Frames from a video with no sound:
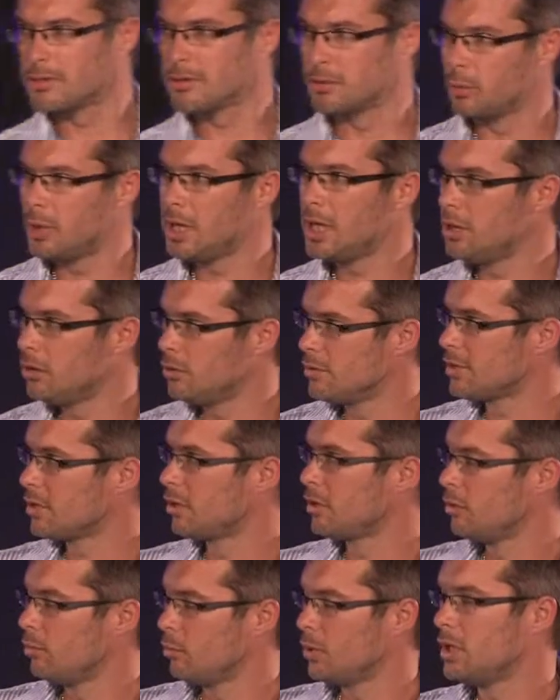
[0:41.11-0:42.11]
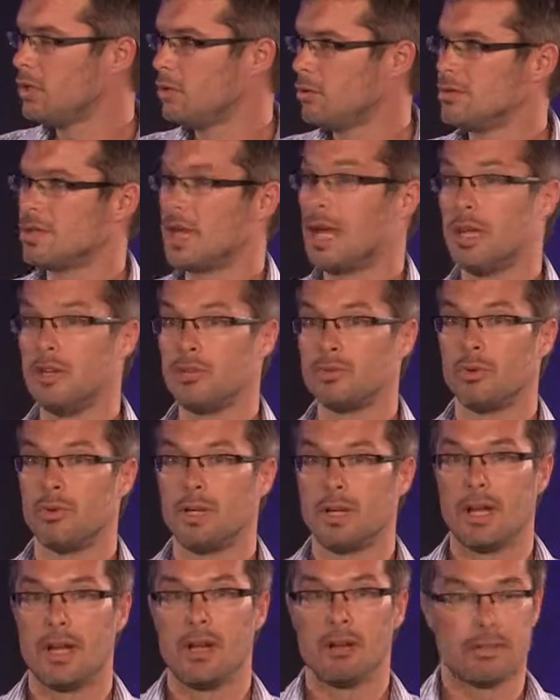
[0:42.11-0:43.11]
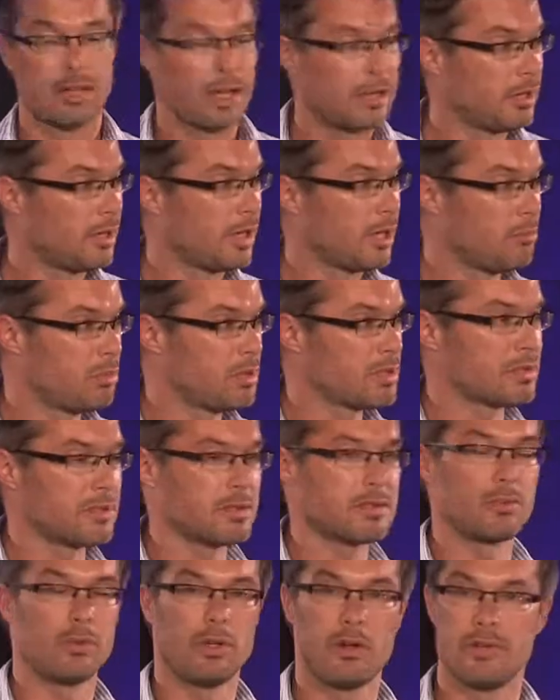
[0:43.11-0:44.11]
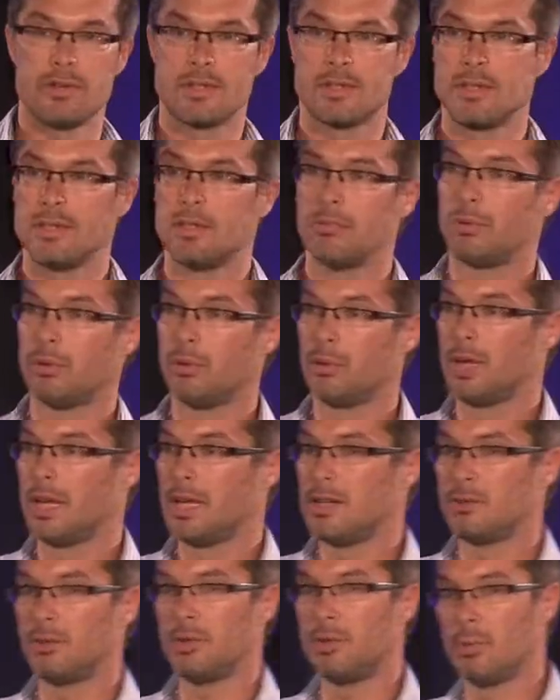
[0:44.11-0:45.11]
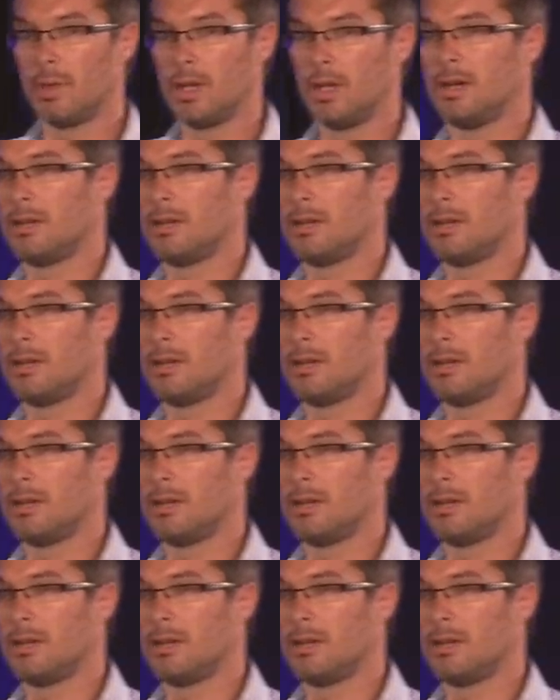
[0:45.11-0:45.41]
So we use Android in our day-to-day business. We obviously deploy Android within